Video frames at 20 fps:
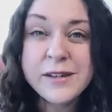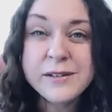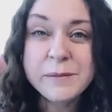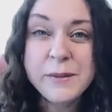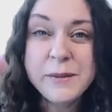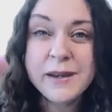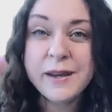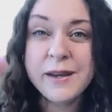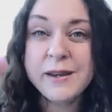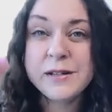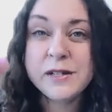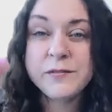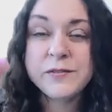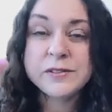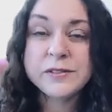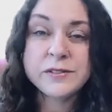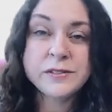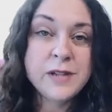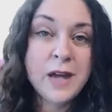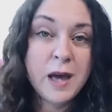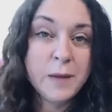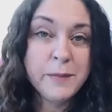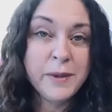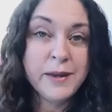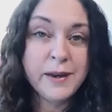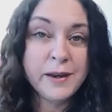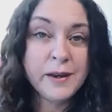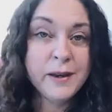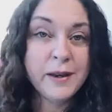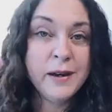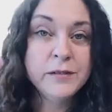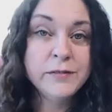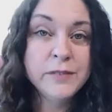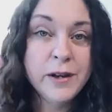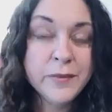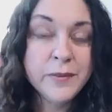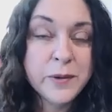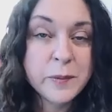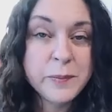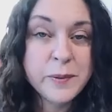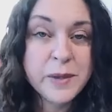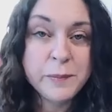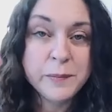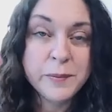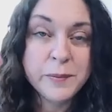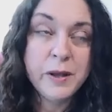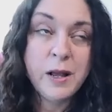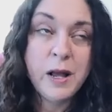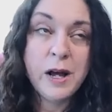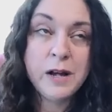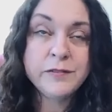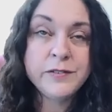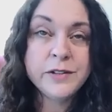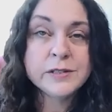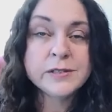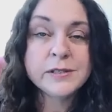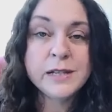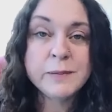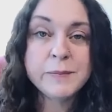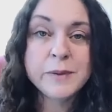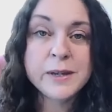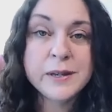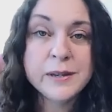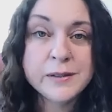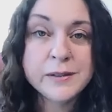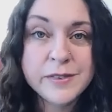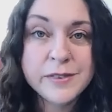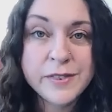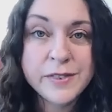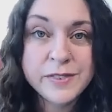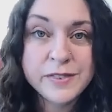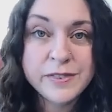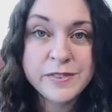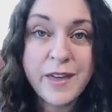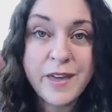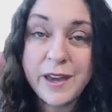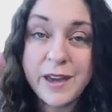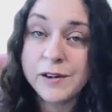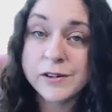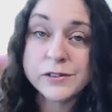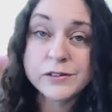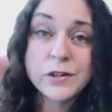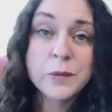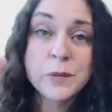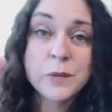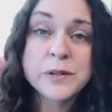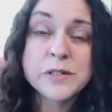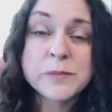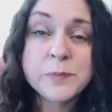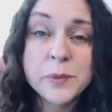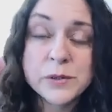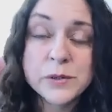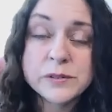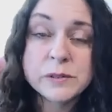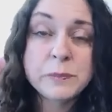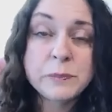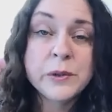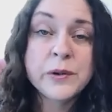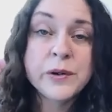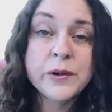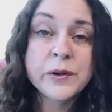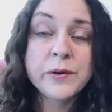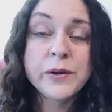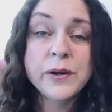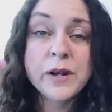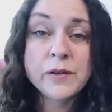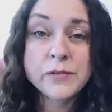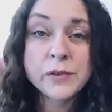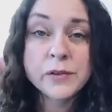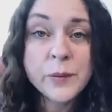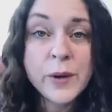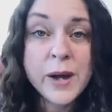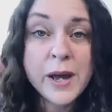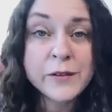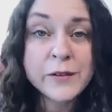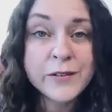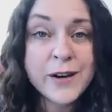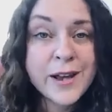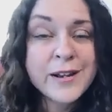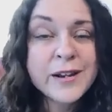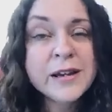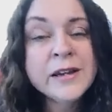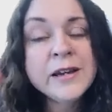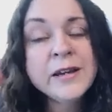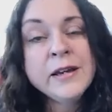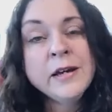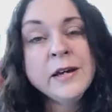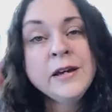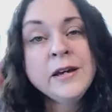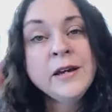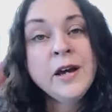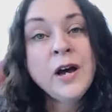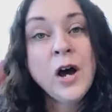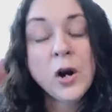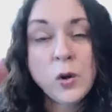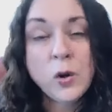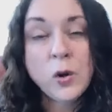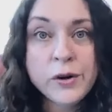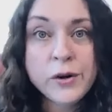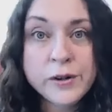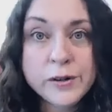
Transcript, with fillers: to be kind of snubbing of other people, obviously, because they are so much more superior in every way, right? According